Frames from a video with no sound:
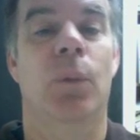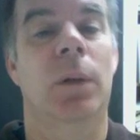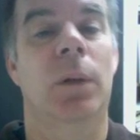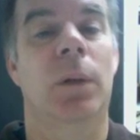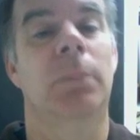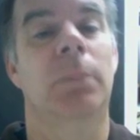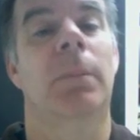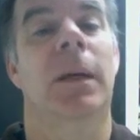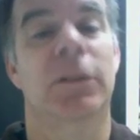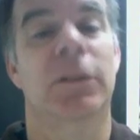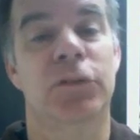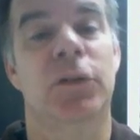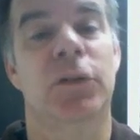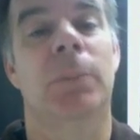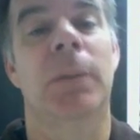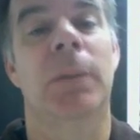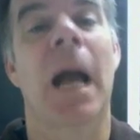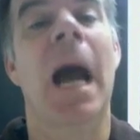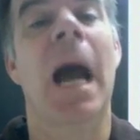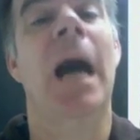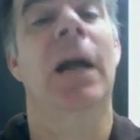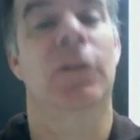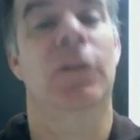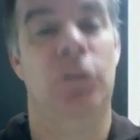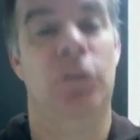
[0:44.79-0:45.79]
what my
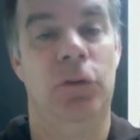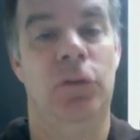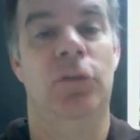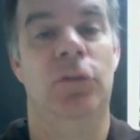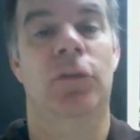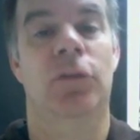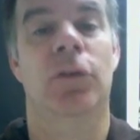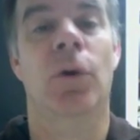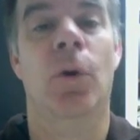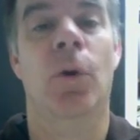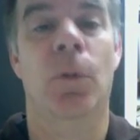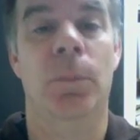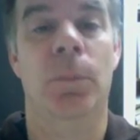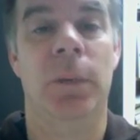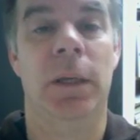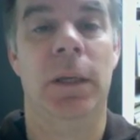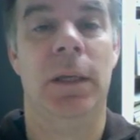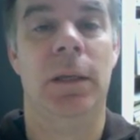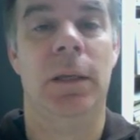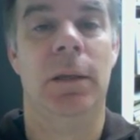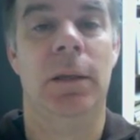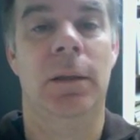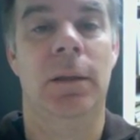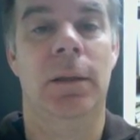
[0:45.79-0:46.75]
subconscious told me.